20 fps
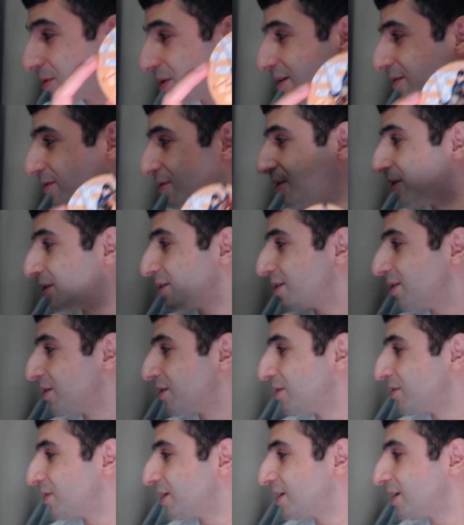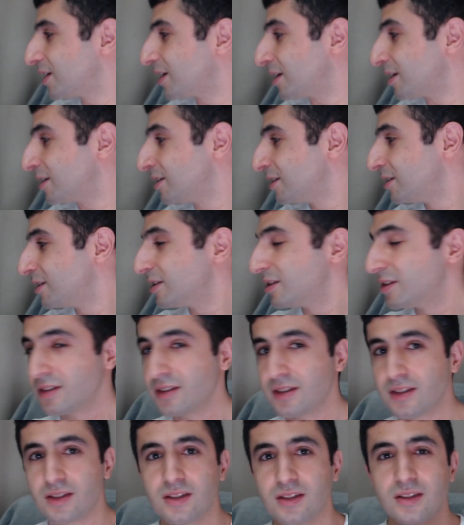I've got over here.
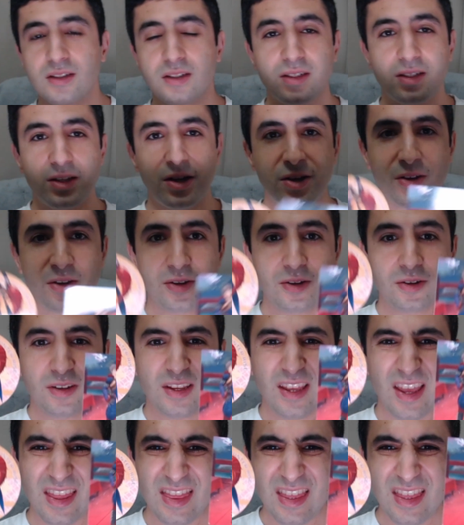So yeah,